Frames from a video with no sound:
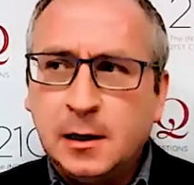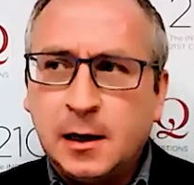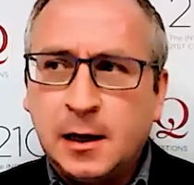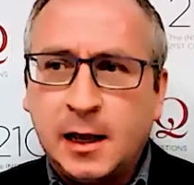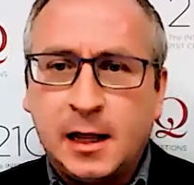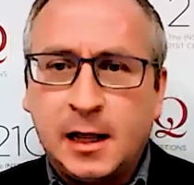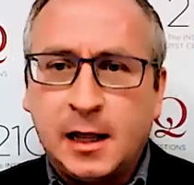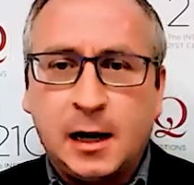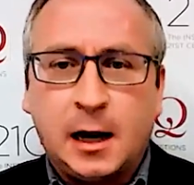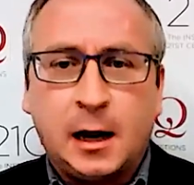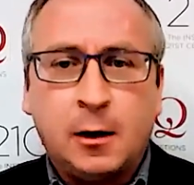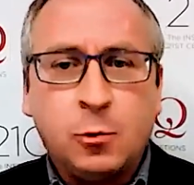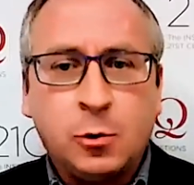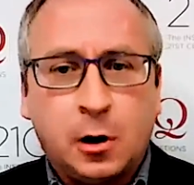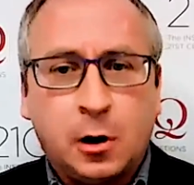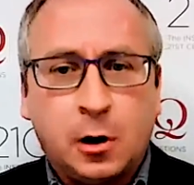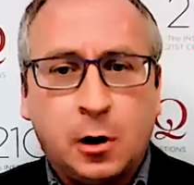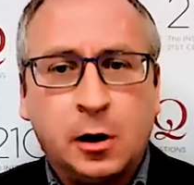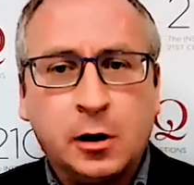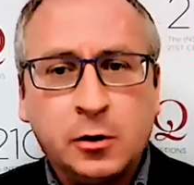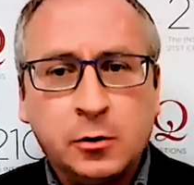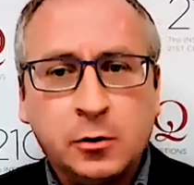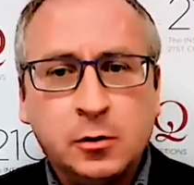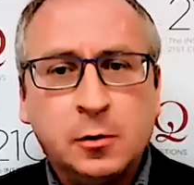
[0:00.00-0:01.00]
And I would
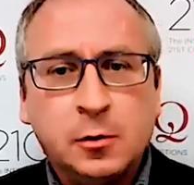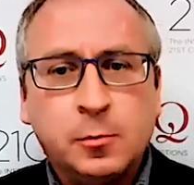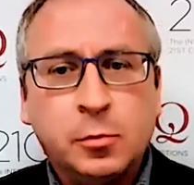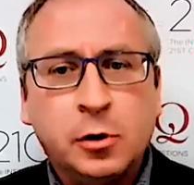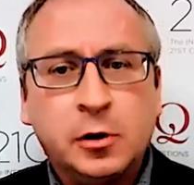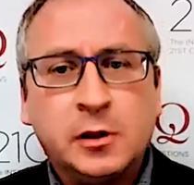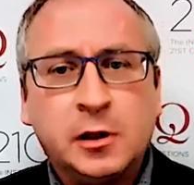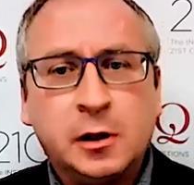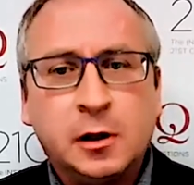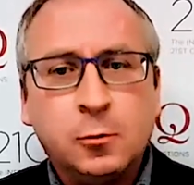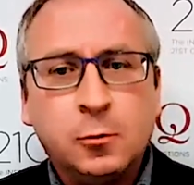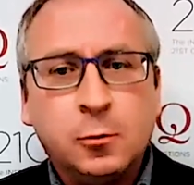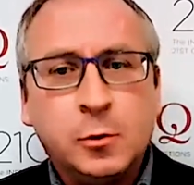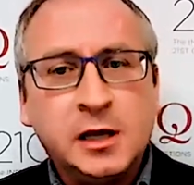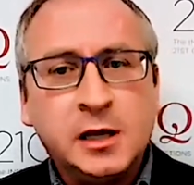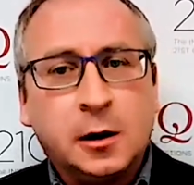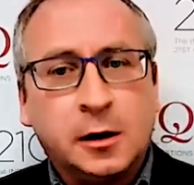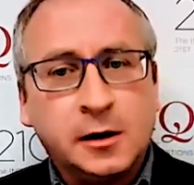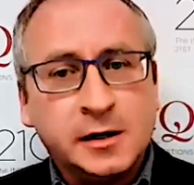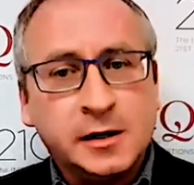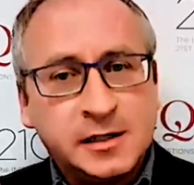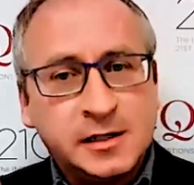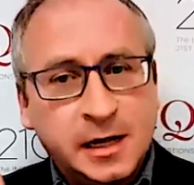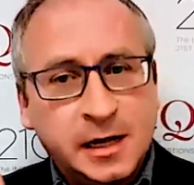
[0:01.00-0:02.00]
argue in the book that we
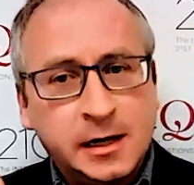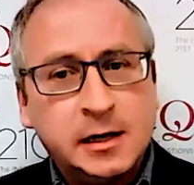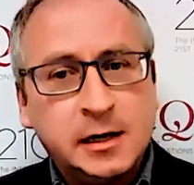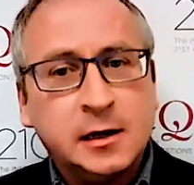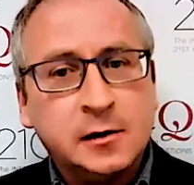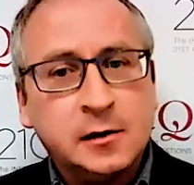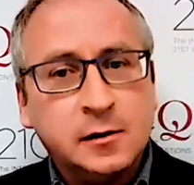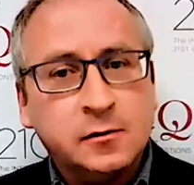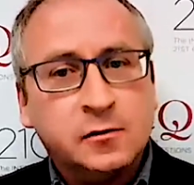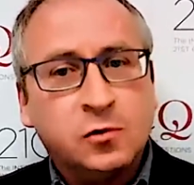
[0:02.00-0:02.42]
are tending